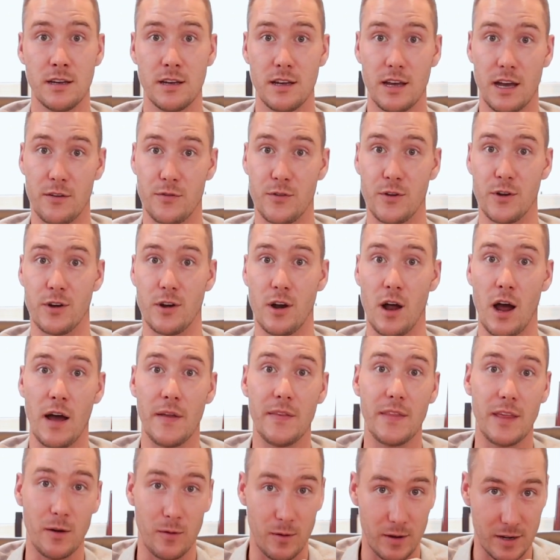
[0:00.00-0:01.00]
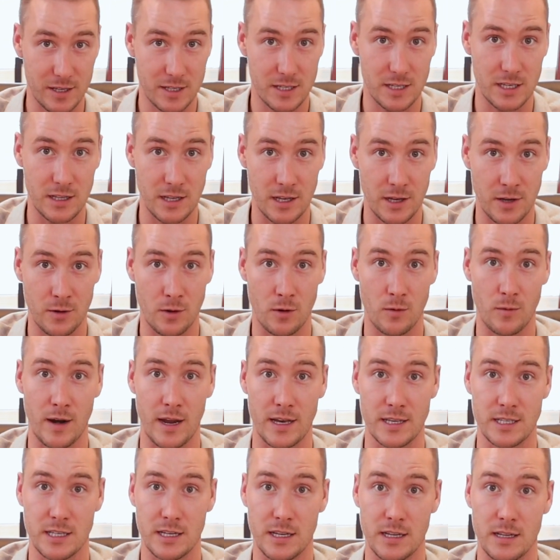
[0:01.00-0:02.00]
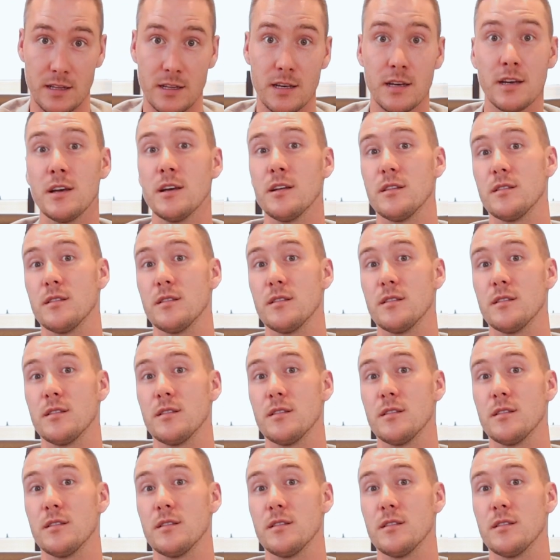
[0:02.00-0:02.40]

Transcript: If you're not, they want to see that you're a resident.